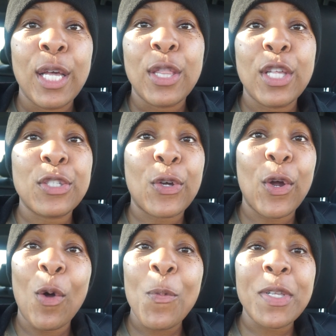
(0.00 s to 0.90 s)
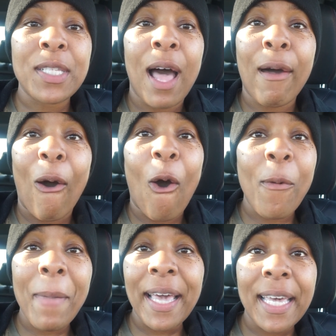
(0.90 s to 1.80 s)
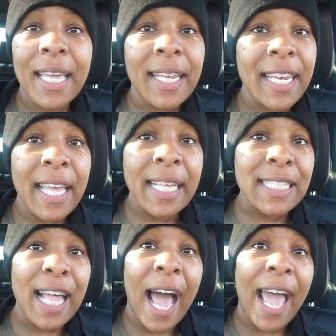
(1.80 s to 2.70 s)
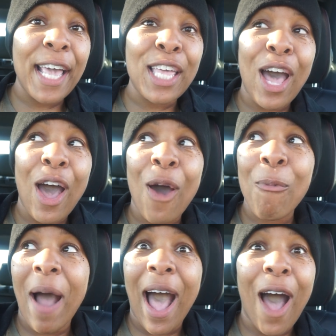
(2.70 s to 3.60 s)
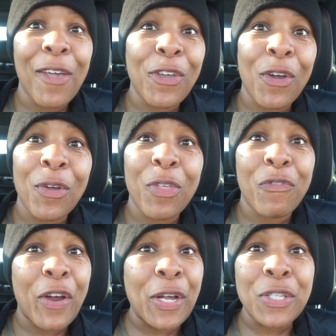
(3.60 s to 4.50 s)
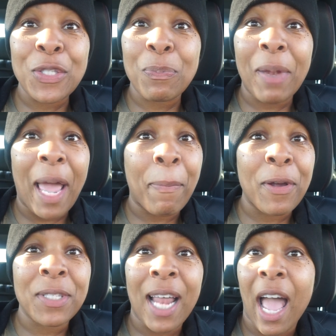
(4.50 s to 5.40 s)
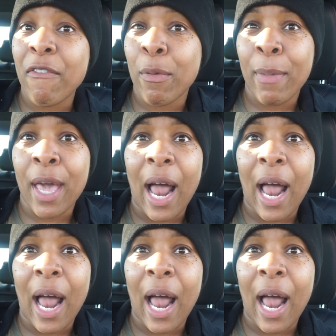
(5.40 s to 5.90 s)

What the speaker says: this girl was like, oh my goodness, like, wow, you're the first black person I ever met.